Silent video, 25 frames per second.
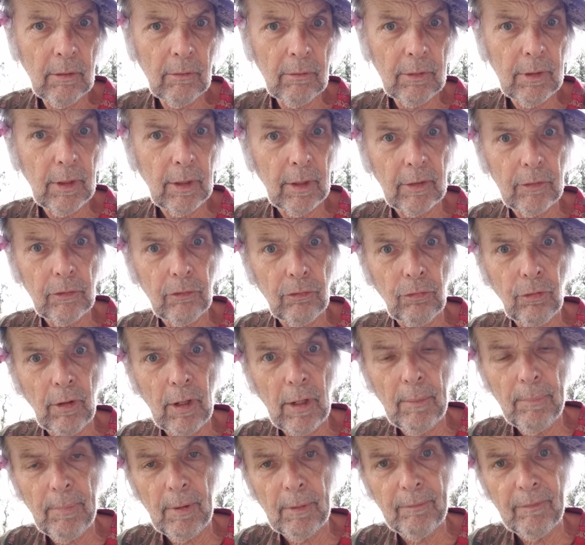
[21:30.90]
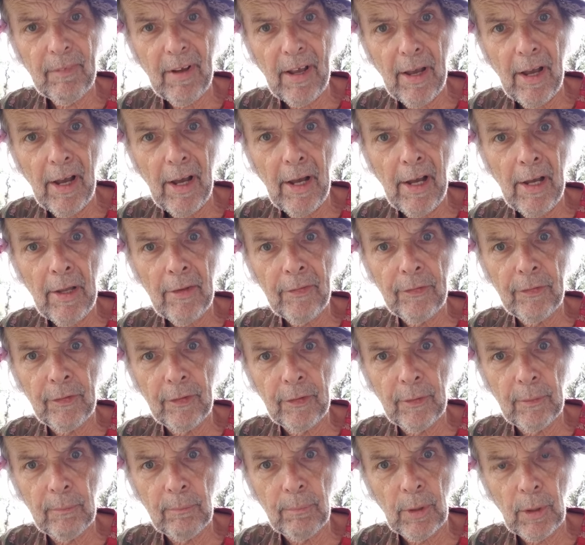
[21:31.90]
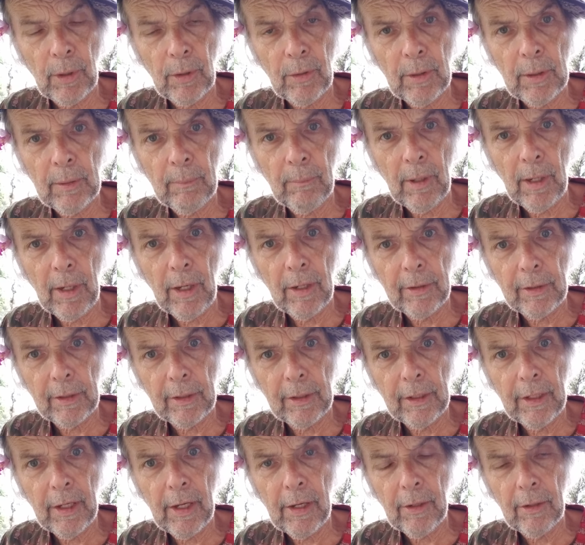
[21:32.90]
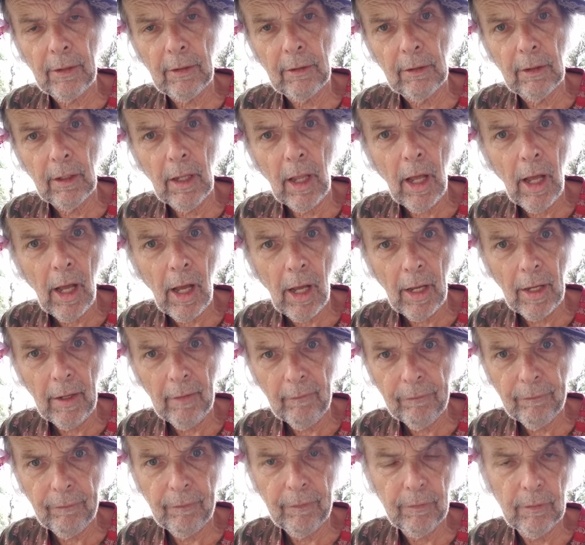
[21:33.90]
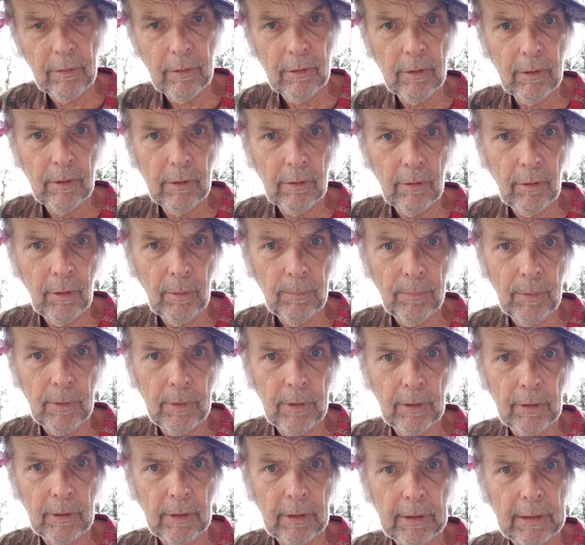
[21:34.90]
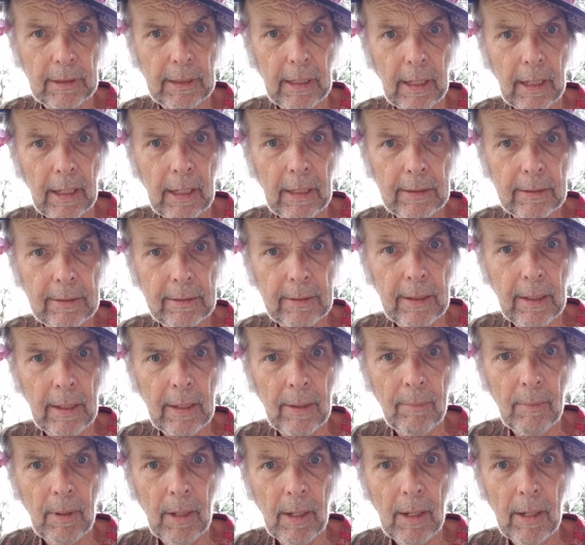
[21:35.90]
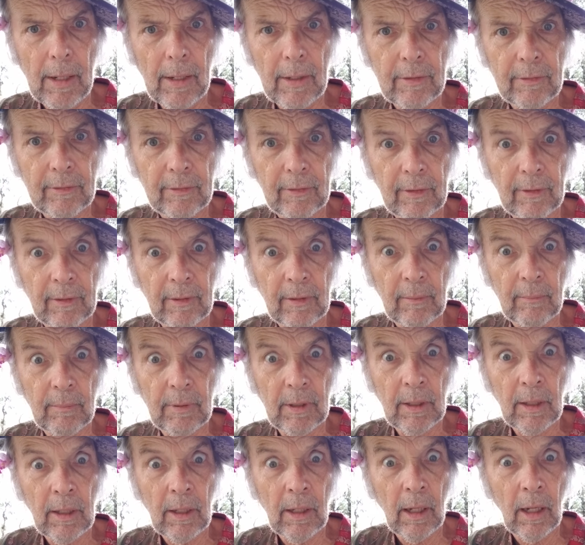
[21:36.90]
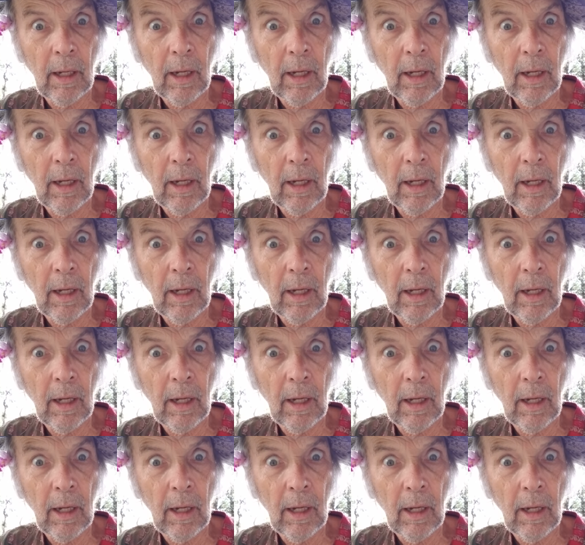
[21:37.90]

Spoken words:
take a trip of acid at Burning Man and get a life. Open their goddamn eyes a little bit.